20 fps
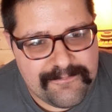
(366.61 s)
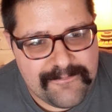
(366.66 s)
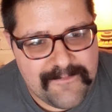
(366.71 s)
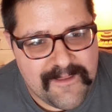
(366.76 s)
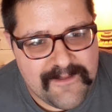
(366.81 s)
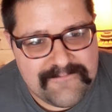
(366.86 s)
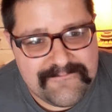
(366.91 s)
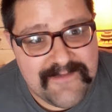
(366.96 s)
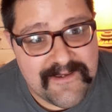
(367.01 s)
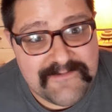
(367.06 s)

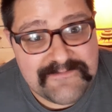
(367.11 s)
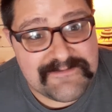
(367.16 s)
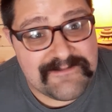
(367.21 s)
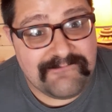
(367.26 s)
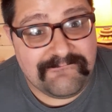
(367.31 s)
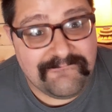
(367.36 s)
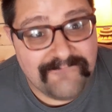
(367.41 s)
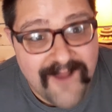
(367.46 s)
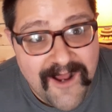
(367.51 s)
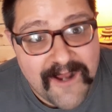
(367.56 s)
it takes a
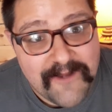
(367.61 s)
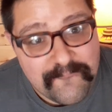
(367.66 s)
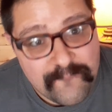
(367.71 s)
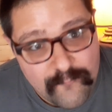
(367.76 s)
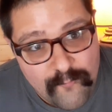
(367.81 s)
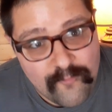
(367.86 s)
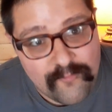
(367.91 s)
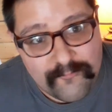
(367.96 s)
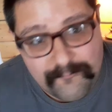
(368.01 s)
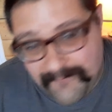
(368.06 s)
lot of
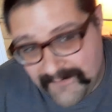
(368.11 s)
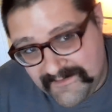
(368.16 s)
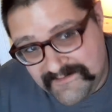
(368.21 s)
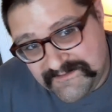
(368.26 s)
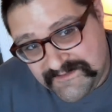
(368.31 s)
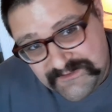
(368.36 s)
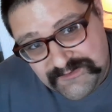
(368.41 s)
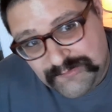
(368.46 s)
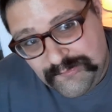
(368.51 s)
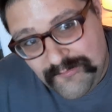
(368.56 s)
work, because
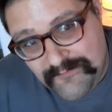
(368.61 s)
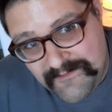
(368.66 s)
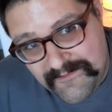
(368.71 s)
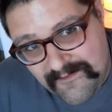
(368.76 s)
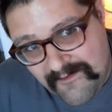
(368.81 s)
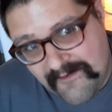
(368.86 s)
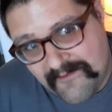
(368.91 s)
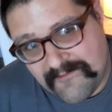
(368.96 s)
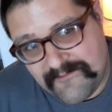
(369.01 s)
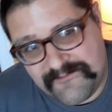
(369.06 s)
it truly
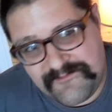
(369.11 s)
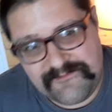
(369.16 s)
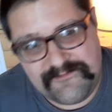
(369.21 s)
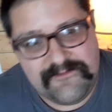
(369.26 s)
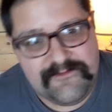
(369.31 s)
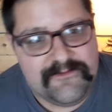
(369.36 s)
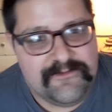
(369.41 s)
does.